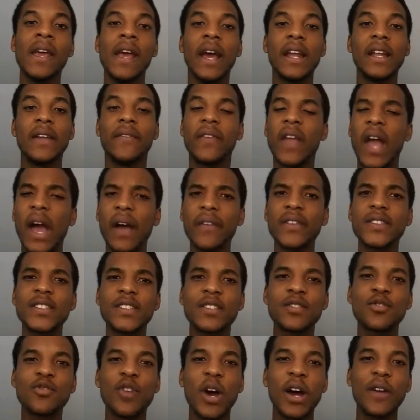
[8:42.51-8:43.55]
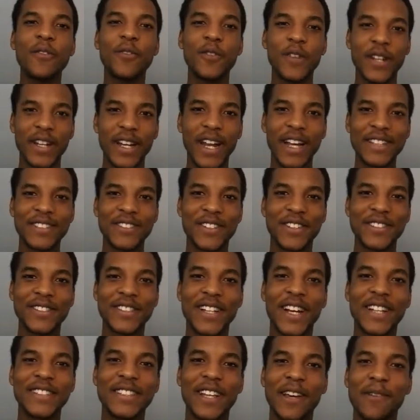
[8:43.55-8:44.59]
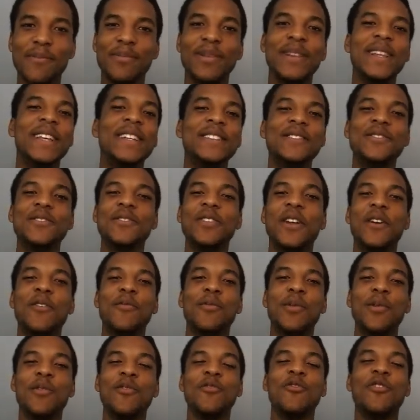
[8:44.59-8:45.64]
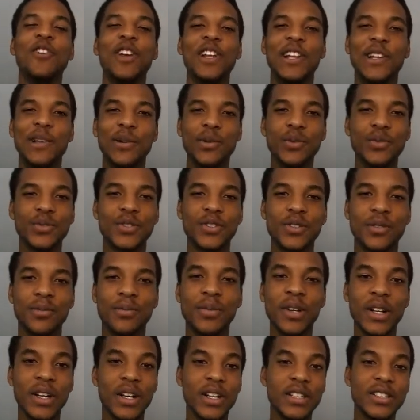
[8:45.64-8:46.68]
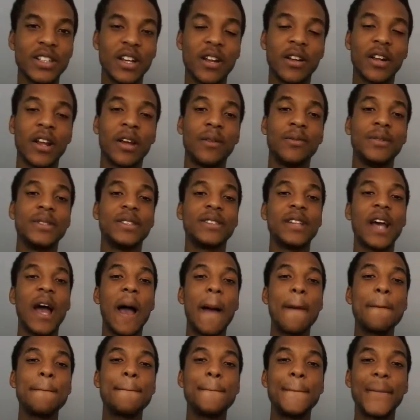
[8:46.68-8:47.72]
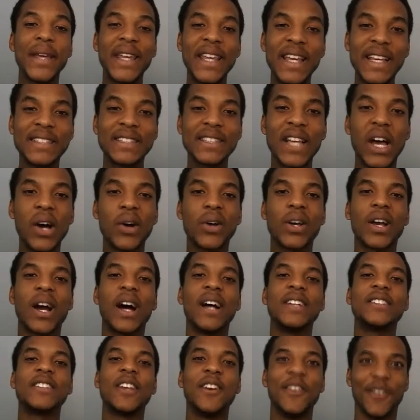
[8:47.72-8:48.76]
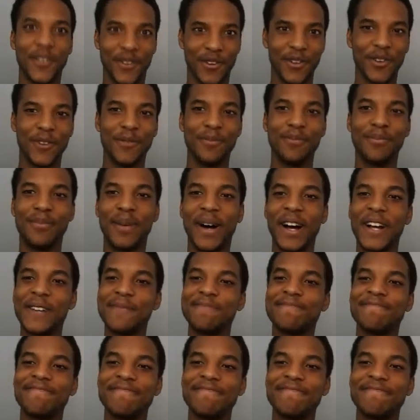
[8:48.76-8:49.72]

And if you haven't subscribed for the Nanatsu no Taizai please do. That would be really awesome. Shinigami Sam. Peace out, guys, and goodbye.